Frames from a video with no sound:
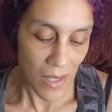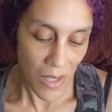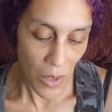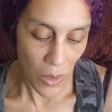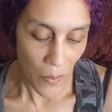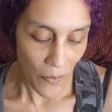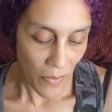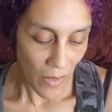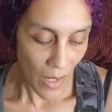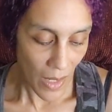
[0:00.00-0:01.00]
So
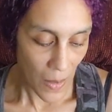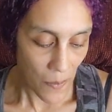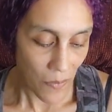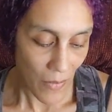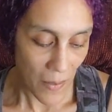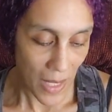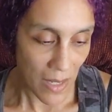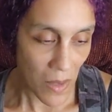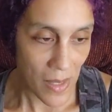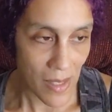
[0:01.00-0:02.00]
I mean, I
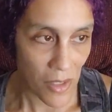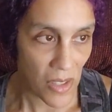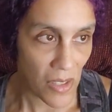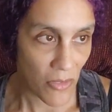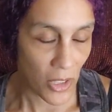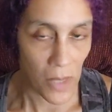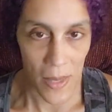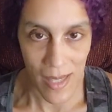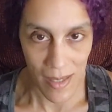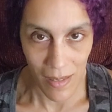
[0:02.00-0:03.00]
know it's just the fur,
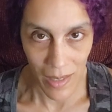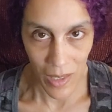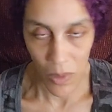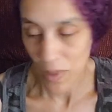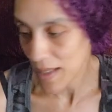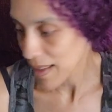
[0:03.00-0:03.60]
but still, this